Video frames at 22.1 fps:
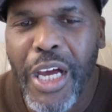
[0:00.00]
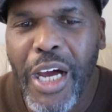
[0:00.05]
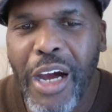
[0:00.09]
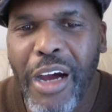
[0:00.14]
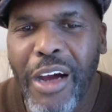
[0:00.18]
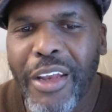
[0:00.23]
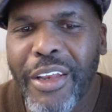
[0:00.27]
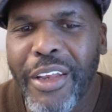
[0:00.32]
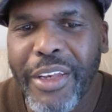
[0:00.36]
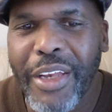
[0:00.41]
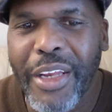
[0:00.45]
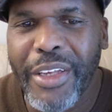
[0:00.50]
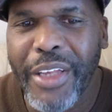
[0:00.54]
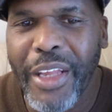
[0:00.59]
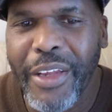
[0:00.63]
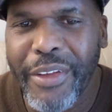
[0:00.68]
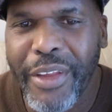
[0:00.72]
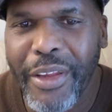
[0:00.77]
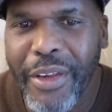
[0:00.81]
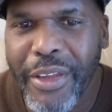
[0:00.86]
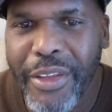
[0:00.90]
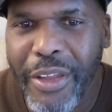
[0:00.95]

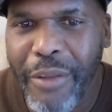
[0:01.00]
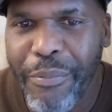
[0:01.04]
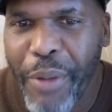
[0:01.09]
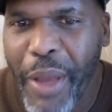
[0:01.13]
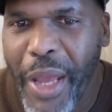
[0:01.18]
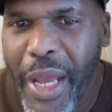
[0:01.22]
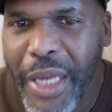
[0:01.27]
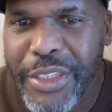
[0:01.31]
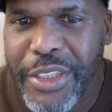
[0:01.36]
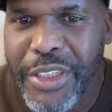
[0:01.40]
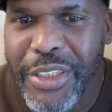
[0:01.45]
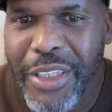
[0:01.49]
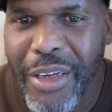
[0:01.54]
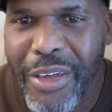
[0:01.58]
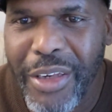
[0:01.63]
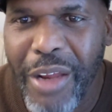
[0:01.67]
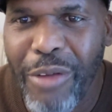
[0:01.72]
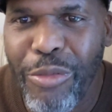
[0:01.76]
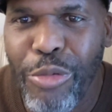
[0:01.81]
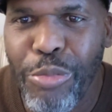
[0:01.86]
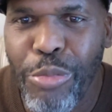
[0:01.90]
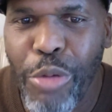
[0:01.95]
that in the past, and
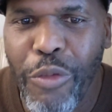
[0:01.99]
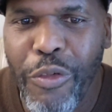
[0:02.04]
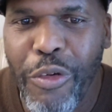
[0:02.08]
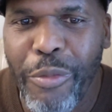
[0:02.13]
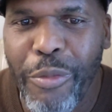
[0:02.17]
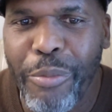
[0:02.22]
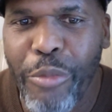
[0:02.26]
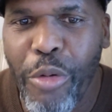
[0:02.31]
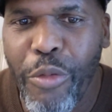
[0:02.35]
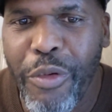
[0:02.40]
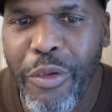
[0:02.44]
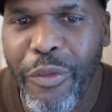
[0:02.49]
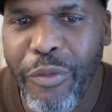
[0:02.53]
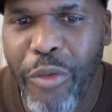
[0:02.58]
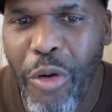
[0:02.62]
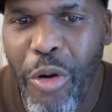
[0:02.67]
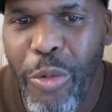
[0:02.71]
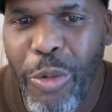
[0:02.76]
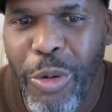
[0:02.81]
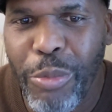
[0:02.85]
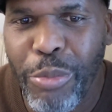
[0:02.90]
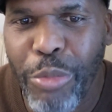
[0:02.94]
now we're moving
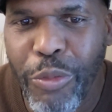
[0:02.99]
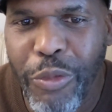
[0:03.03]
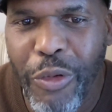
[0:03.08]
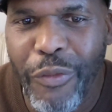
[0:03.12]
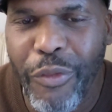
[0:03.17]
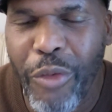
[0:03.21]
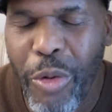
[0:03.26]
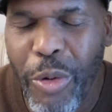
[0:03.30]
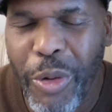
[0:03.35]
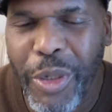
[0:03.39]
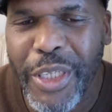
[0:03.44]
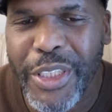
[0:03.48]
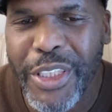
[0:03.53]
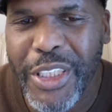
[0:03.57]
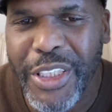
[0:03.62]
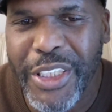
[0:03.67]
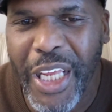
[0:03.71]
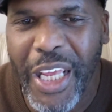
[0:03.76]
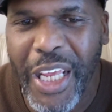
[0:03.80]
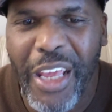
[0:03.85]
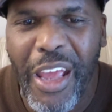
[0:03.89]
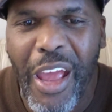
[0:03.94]
forward. And
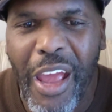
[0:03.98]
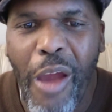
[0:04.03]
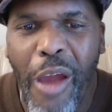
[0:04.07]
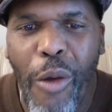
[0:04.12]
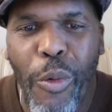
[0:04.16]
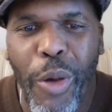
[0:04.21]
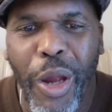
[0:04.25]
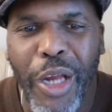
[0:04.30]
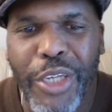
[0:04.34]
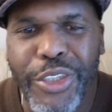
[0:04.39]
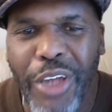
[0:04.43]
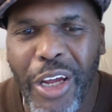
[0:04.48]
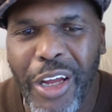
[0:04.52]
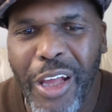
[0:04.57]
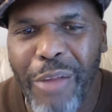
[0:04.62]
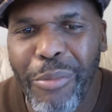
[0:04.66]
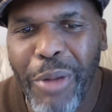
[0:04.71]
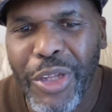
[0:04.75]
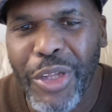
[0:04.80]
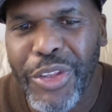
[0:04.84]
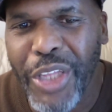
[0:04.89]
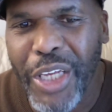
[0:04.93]
today we're going to talk
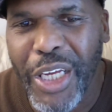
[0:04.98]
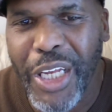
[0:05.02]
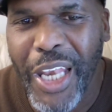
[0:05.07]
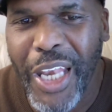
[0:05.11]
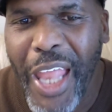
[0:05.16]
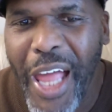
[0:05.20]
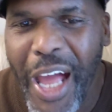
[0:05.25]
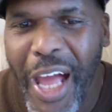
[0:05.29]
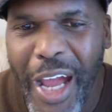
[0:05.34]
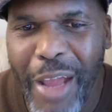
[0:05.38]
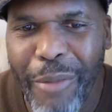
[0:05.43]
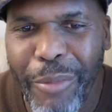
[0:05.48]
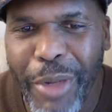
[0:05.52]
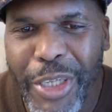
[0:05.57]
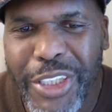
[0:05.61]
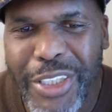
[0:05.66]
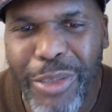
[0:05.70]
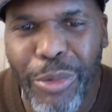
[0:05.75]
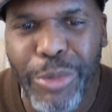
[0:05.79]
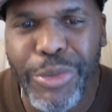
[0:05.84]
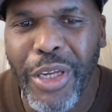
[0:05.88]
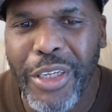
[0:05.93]
about the climb.
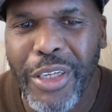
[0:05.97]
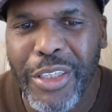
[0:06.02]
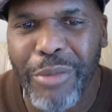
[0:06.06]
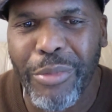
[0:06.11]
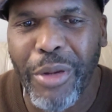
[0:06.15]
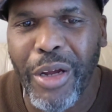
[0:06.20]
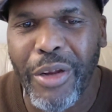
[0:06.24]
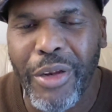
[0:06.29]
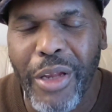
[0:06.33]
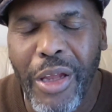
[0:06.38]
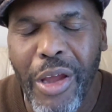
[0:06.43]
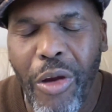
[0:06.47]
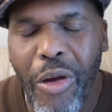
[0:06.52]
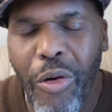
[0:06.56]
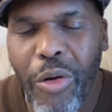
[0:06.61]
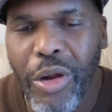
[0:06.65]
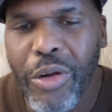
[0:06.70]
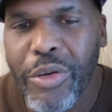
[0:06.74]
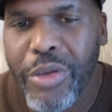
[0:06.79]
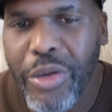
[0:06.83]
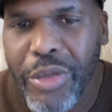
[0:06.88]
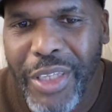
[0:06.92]
Yesterday we talked about,
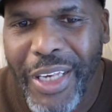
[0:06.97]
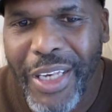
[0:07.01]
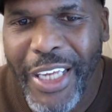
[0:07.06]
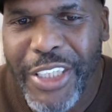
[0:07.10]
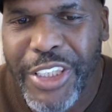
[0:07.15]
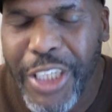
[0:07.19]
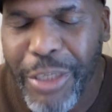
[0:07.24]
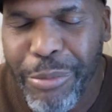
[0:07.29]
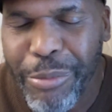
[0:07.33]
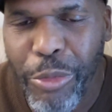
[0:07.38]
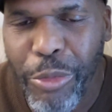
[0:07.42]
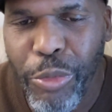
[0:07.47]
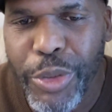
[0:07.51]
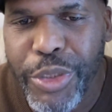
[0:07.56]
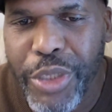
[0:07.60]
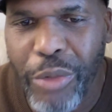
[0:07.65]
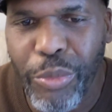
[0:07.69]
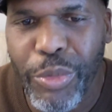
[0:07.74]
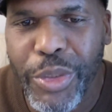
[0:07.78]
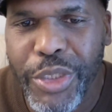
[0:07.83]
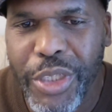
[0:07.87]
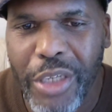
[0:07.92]
or the last segment we
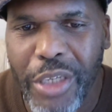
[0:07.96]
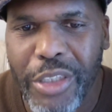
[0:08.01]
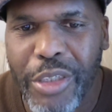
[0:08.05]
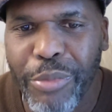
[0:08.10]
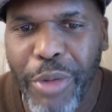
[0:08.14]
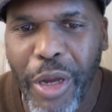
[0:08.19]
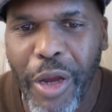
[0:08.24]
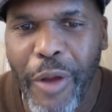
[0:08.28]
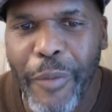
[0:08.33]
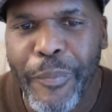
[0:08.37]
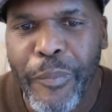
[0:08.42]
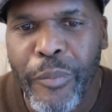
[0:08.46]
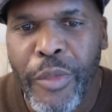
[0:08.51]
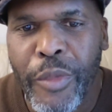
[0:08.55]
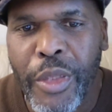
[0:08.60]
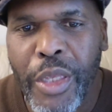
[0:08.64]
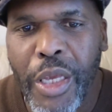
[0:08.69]
talked about